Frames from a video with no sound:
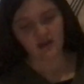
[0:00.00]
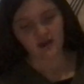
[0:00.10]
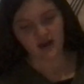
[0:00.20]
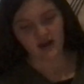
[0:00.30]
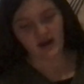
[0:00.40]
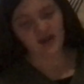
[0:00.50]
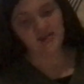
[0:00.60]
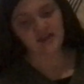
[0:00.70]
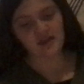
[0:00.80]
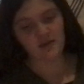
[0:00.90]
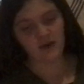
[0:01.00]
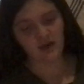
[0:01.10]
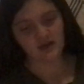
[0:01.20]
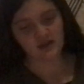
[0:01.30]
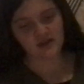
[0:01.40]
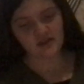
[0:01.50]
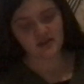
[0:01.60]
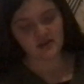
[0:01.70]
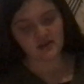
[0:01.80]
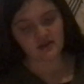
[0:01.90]
And as they went,
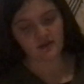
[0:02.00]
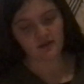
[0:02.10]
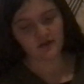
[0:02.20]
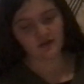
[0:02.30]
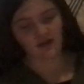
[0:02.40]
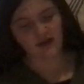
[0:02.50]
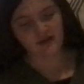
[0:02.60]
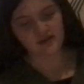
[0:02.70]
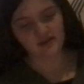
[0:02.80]
they were cleansed.